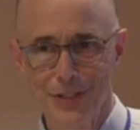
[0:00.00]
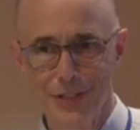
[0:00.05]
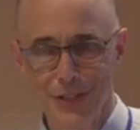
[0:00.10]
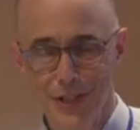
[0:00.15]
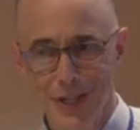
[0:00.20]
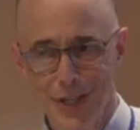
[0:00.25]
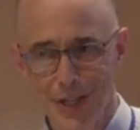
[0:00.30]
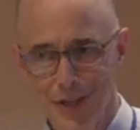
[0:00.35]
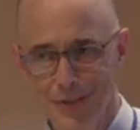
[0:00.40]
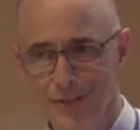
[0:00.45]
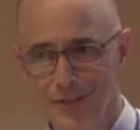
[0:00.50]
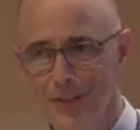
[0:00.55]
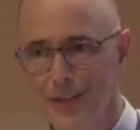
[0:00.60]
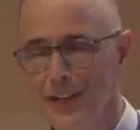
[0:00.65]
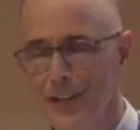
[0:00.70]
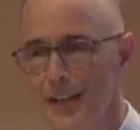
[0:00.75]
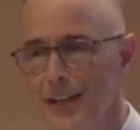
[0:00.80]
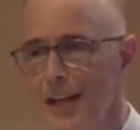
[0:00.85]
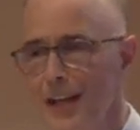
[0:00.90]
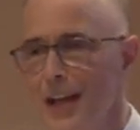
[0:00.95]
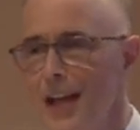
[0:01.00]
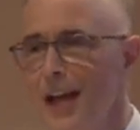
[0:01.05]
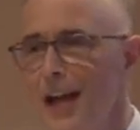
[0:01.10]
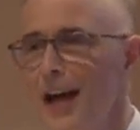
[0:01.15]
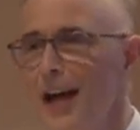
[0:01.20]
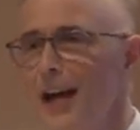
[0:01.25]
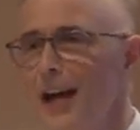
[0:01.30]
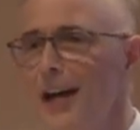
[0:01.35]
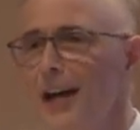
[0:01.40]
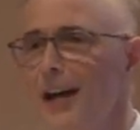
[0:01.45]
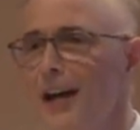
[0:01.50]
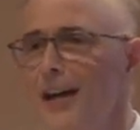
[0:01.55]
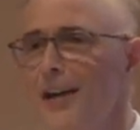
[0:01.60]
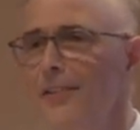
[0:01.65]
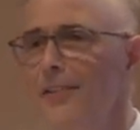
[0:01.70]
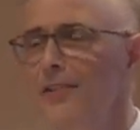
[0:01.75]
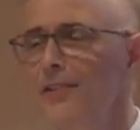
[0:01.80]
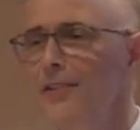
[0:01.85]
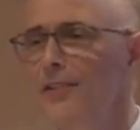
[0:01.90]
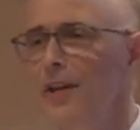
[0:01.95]
enough,
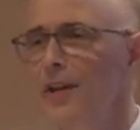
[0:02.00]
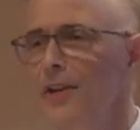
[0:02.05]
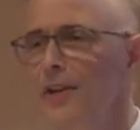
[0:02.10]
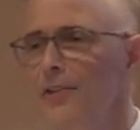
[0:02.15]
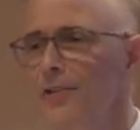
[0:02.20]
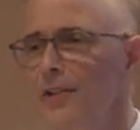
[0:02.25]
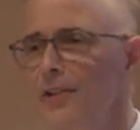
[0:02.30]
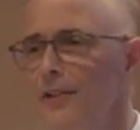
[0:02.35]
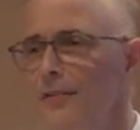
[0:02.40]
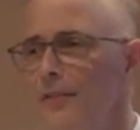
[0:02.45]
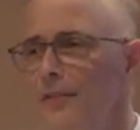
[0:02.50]
there's also a